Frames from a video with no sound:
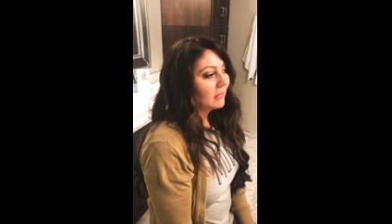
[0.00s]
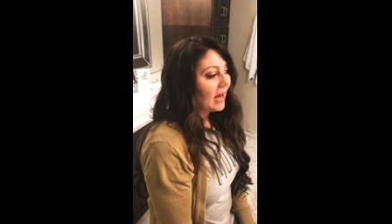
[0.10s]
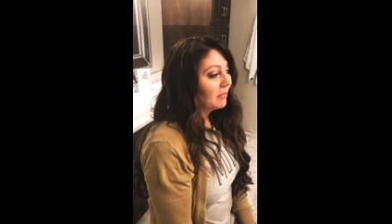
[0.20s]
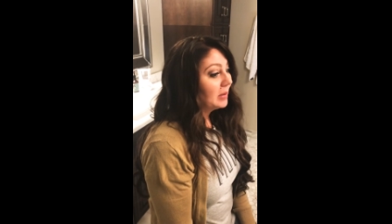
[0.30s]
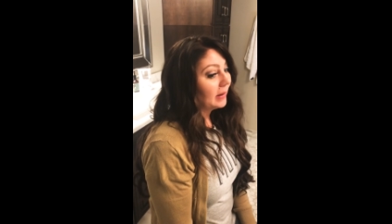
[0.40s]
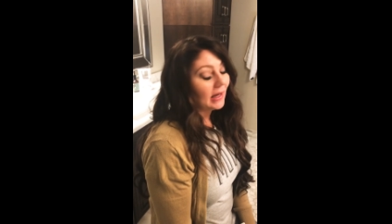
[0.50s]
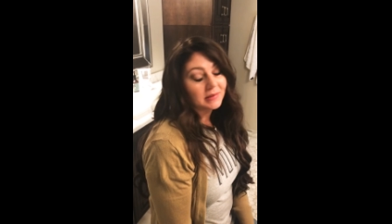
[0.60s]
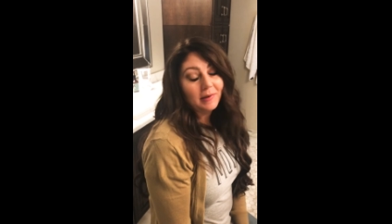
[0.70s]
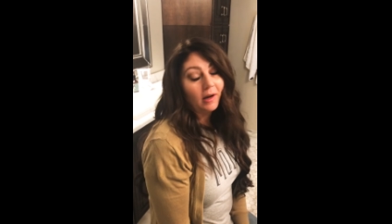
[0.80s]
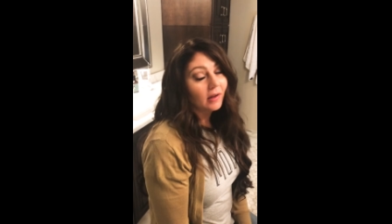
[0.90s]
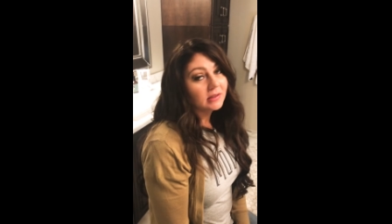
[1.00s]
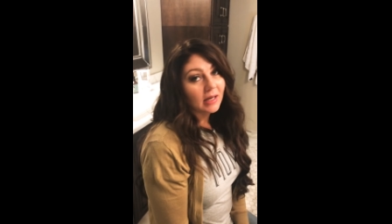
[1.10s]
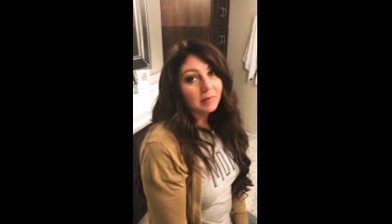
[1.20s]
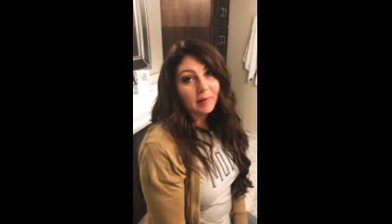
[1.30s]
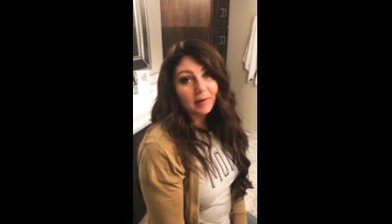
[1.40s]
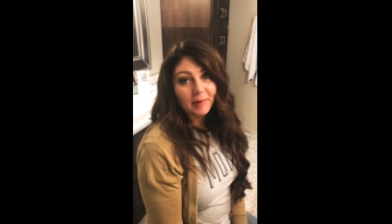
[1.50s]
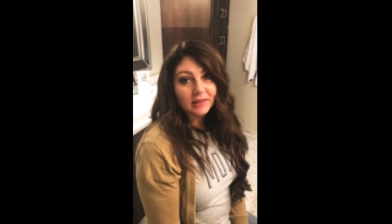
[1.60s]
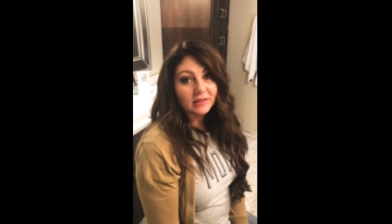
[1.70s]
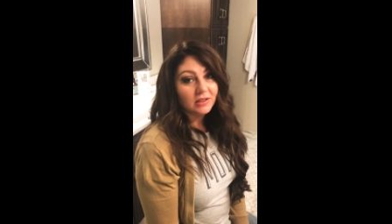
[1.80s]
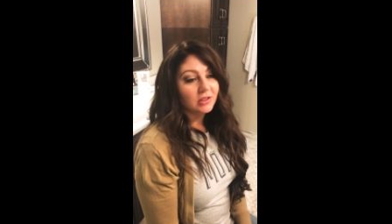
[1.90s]
have people ask me all the time about my
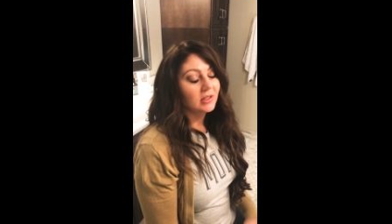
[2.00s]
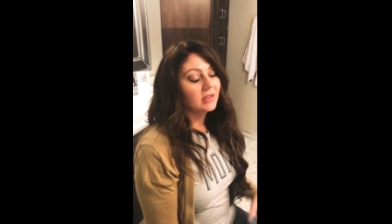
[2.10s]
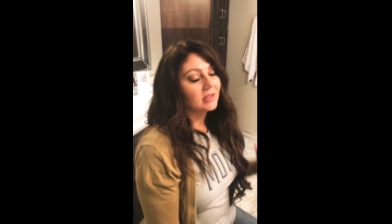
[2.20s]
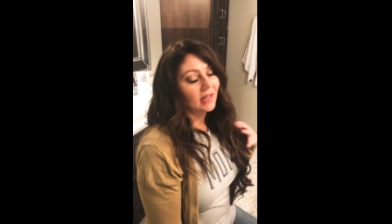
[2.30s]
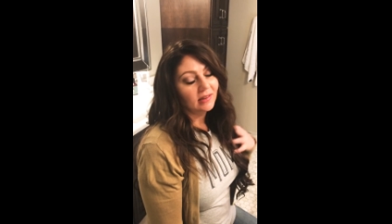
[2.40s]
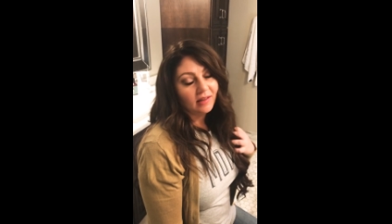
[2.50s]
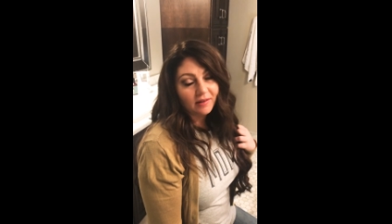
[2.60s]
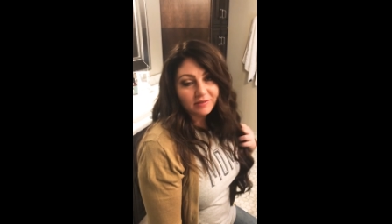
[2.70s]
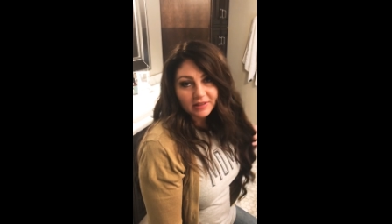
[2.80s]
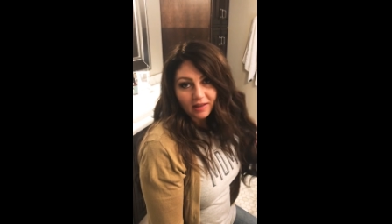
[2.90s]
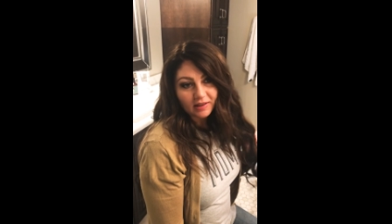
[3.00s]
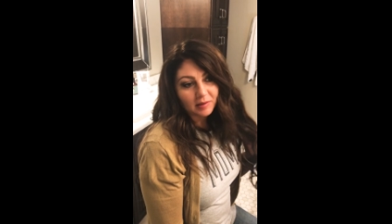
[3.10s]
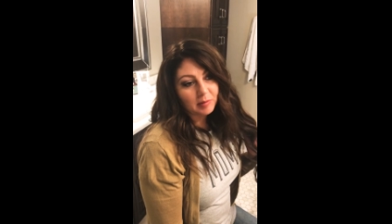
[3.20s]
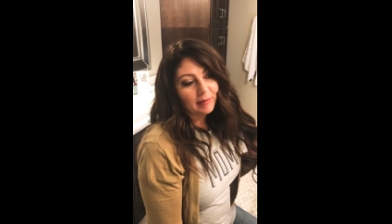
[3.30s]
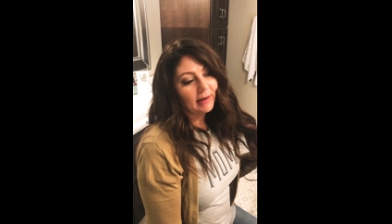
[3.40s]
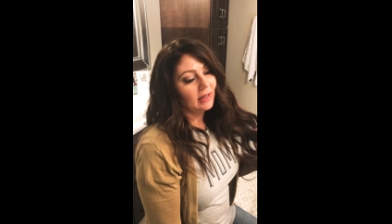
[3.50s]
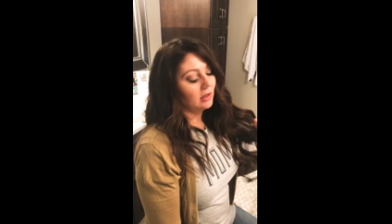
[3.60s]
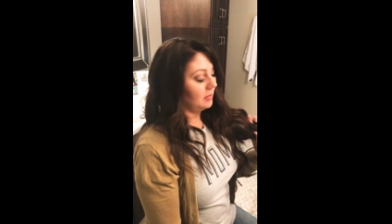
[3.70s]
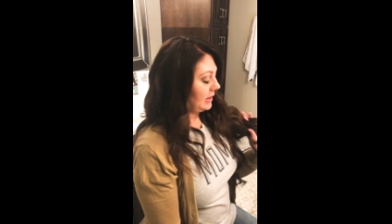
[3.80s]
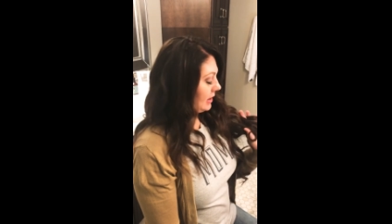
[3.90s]
extensions, and I love telling them about
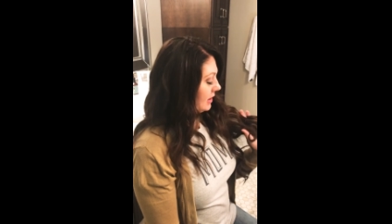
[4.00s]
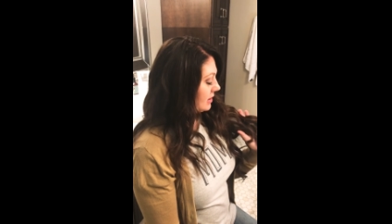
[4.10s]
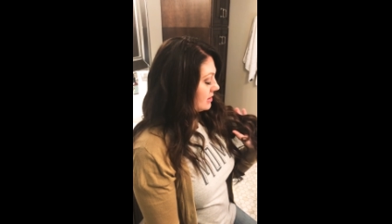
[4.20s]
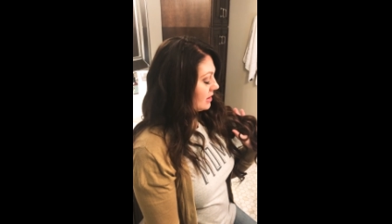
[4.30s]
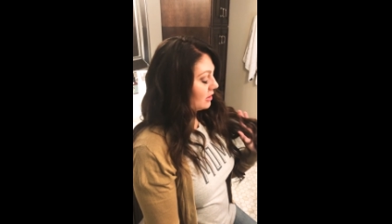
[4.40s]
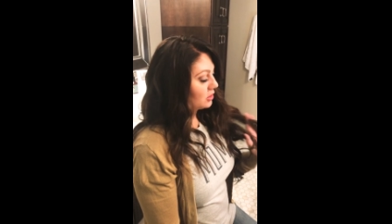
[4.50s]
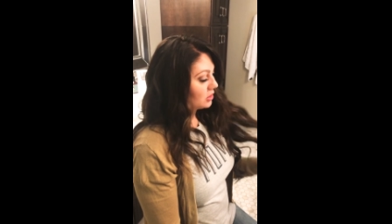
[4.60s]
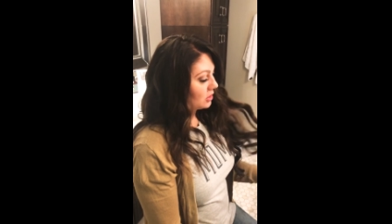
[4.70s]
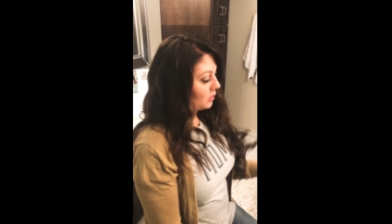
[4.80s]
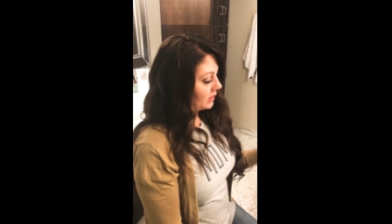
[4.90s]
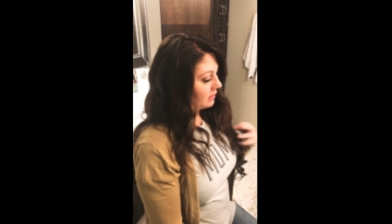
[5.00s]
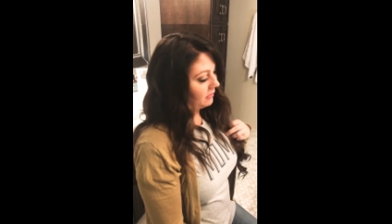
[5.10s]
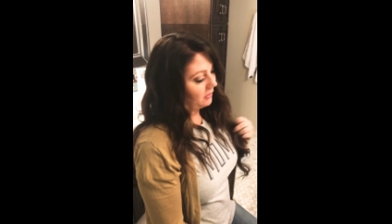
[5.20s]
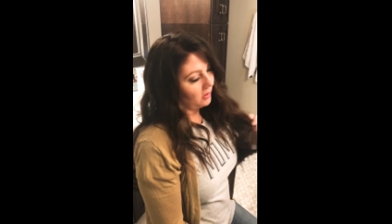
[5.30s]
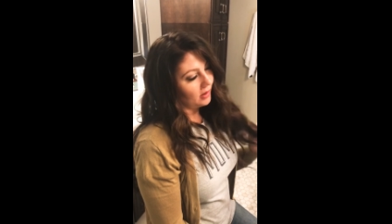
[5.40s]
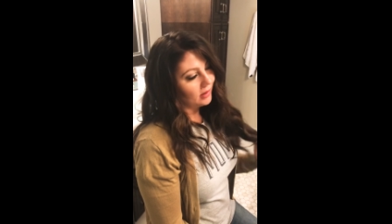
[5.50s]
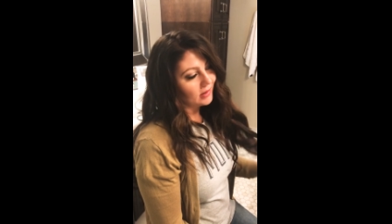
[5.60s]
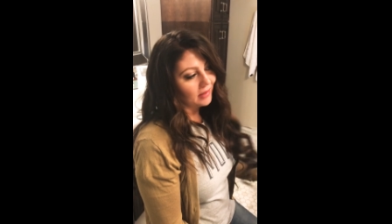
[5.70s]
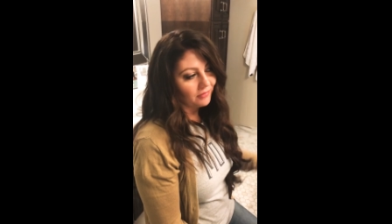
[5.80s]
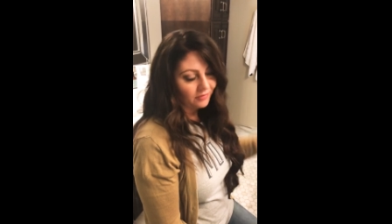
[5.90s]
Halo because they're so wonderful.
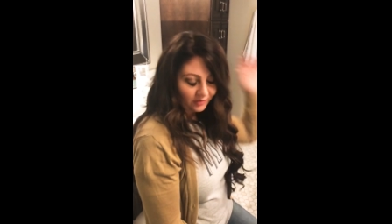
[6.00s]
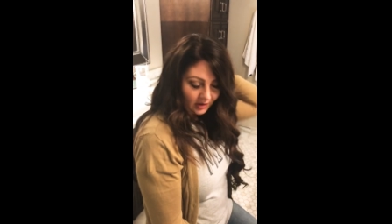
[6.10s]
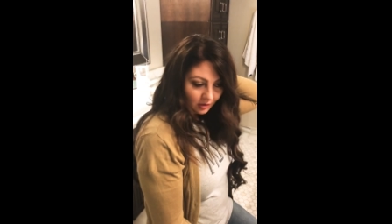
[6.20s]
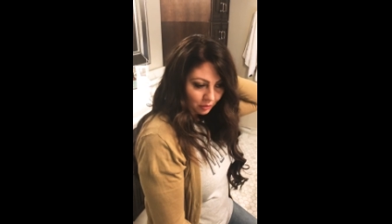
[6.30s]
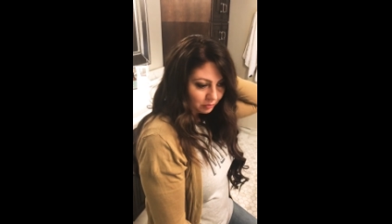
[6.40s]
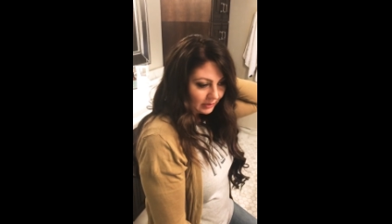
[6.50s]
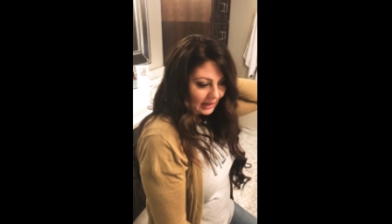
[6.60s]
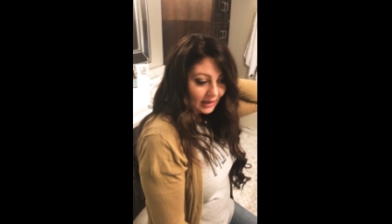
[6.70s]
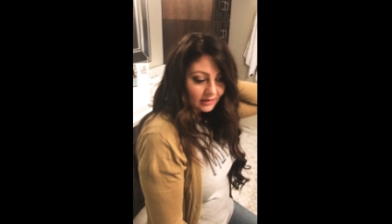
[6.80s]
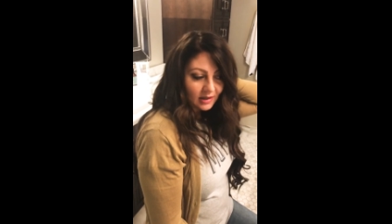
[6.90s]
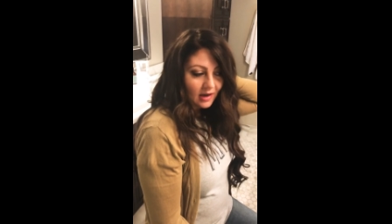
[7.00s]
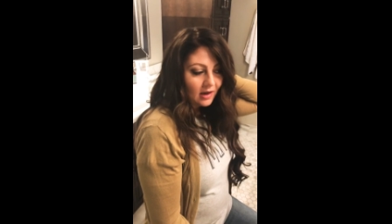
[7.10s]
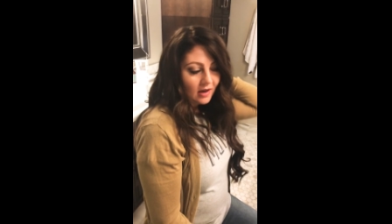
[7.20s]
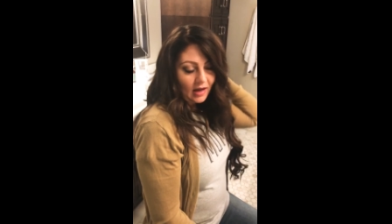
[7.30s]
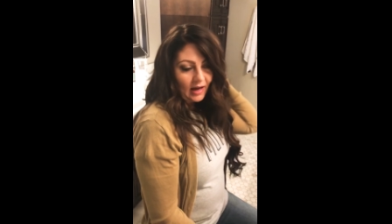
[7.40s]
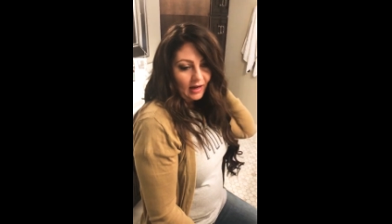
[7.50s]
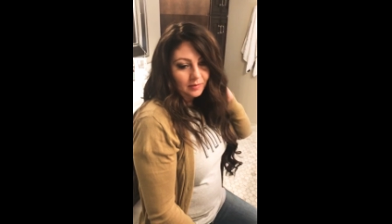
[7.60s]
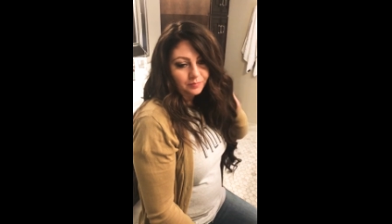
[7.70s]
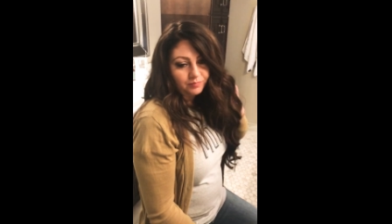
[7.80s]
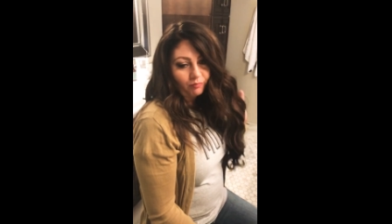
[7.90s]
They feel great.
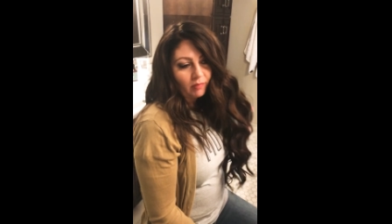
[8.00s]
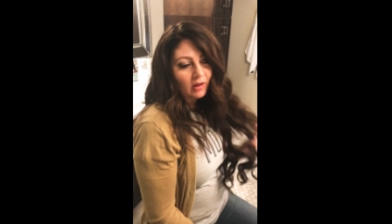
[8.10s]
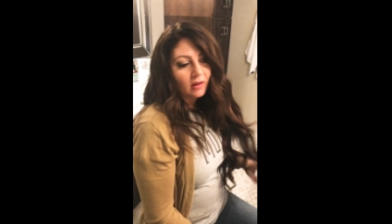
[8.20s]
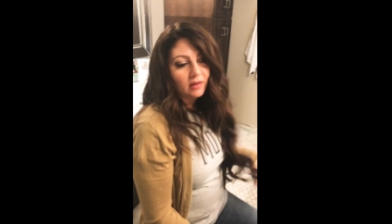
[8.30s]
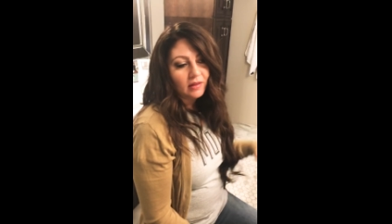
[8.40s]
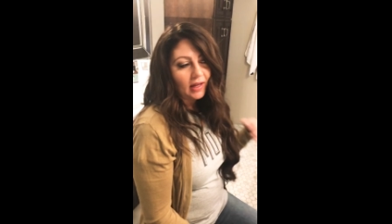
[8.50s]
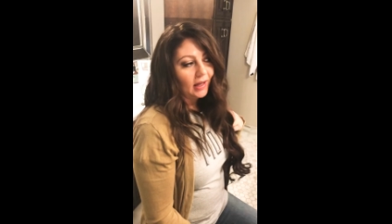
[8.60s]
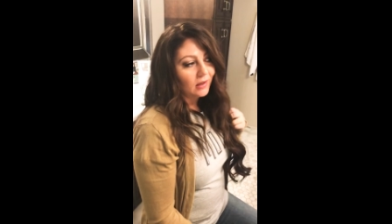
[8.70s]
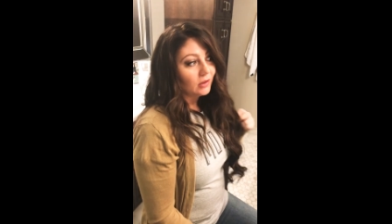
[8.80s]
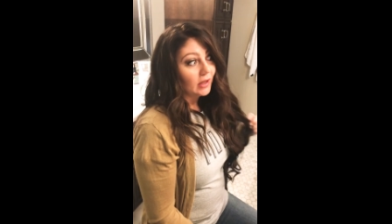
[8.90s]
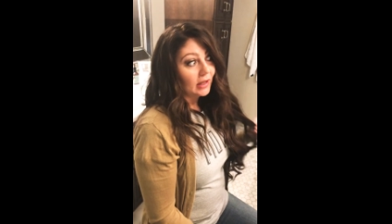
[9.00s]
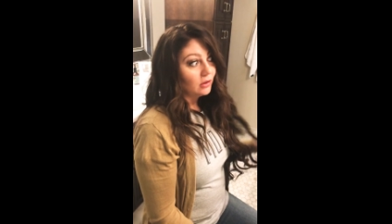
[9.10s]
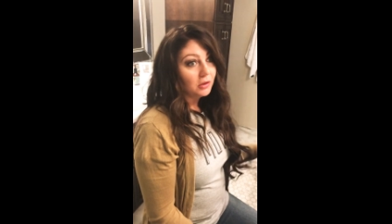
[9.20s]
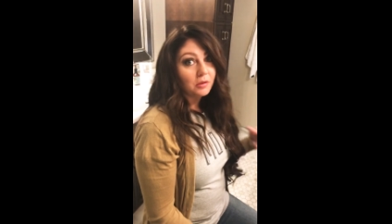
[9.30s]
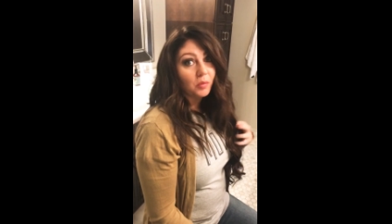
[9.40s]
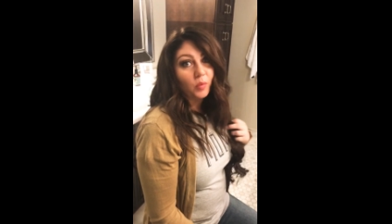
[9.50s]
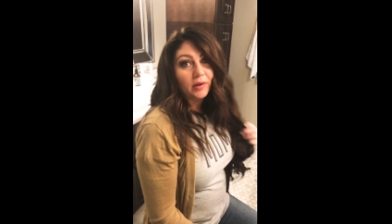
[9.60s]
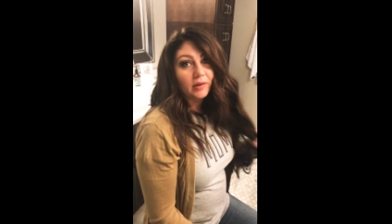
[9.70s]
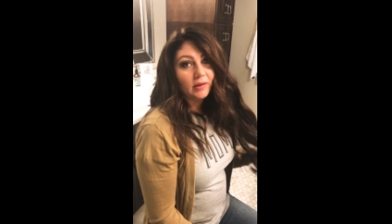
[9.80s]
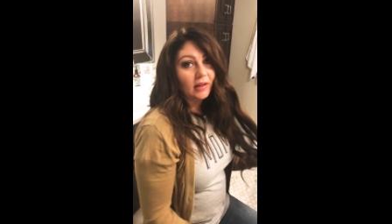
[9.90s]
They look
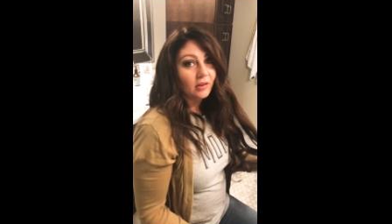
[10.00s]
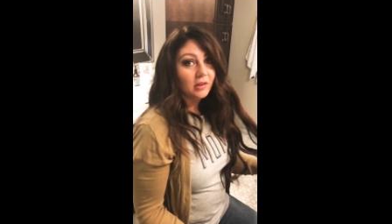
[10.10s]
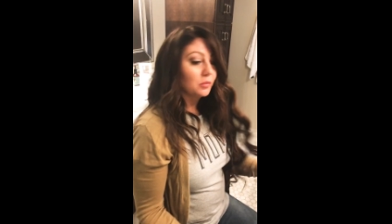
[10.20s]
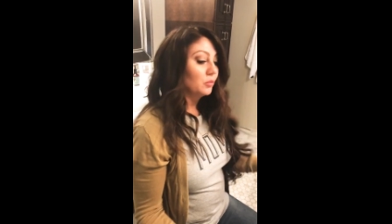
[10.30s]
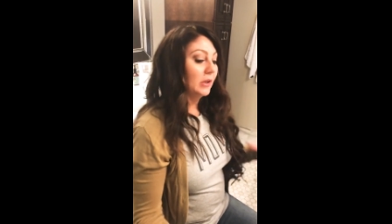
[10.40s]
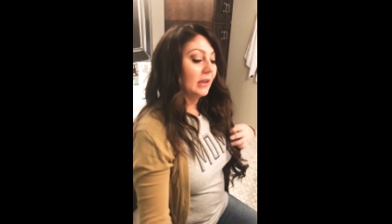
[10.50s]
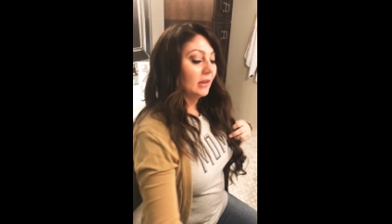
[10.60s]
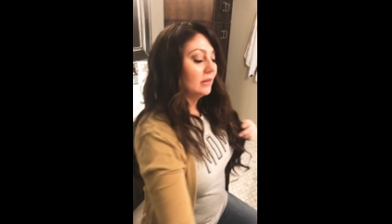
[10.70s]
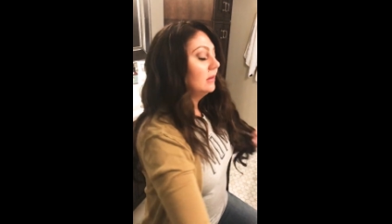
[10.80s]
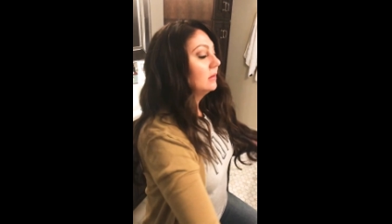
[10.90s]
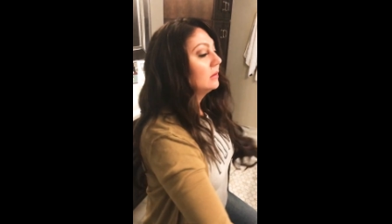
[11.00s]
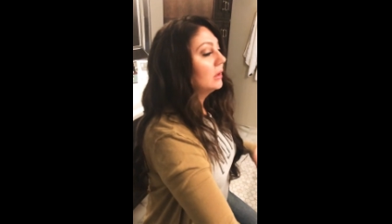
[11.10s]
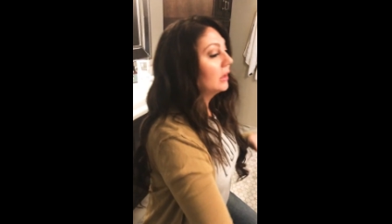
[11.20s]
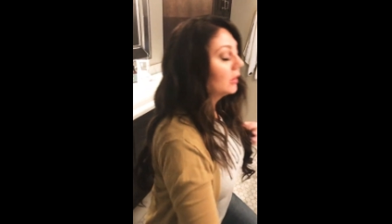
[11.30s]
real. You